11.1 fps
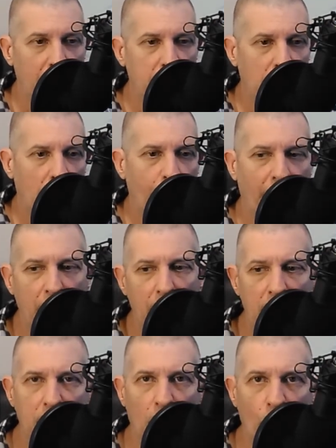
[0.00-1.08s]
instead of
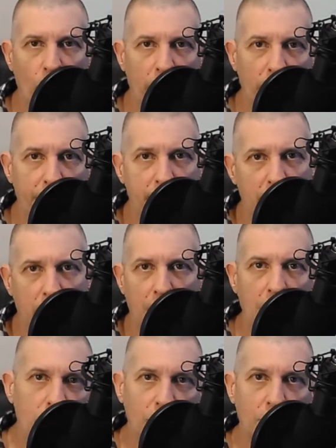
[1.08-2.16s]
paying someone else to
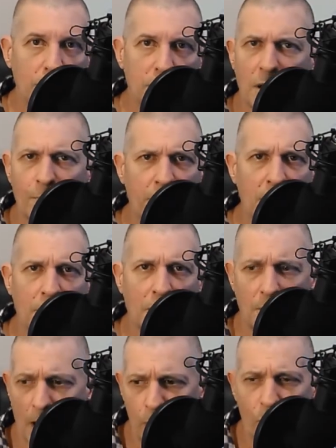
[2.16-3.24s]
teach you something
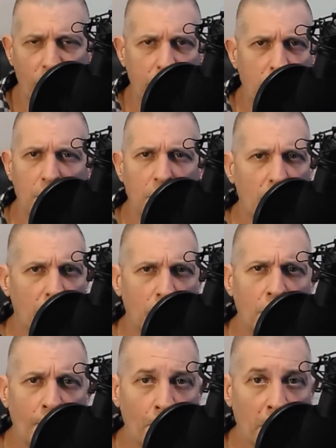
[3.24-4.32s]
that they want you to
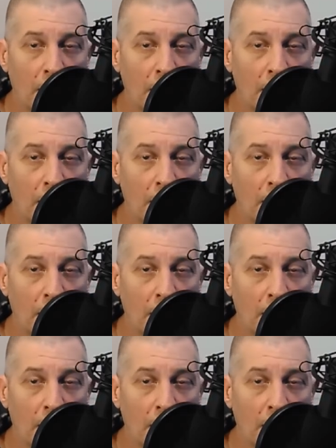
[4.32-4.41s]
know,